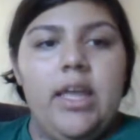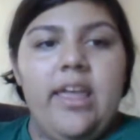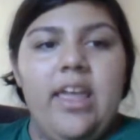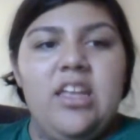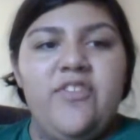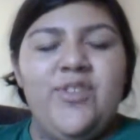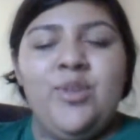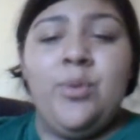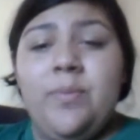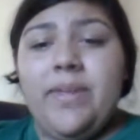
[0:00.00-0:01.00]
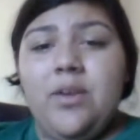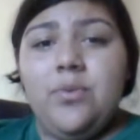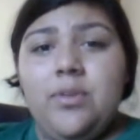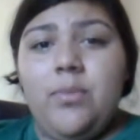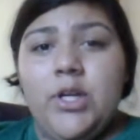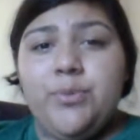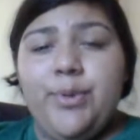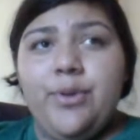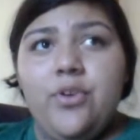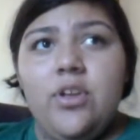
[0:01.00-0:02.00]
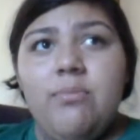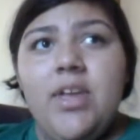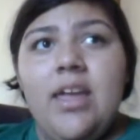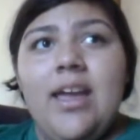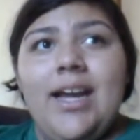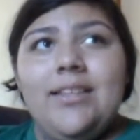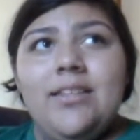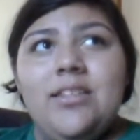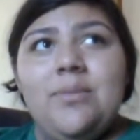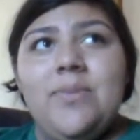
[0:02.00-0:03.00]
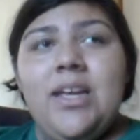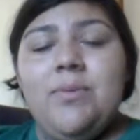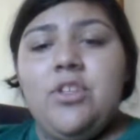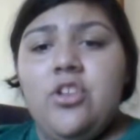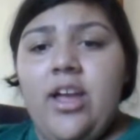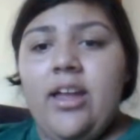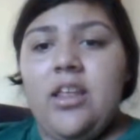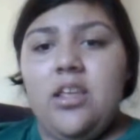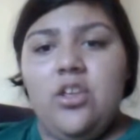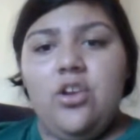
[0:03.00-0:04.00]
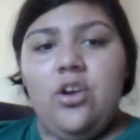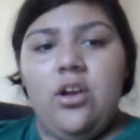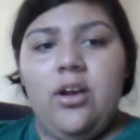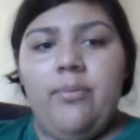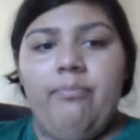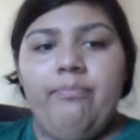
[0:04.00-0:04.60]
And if you do want to make it with the marshmallow cream, at the same time that you're adding your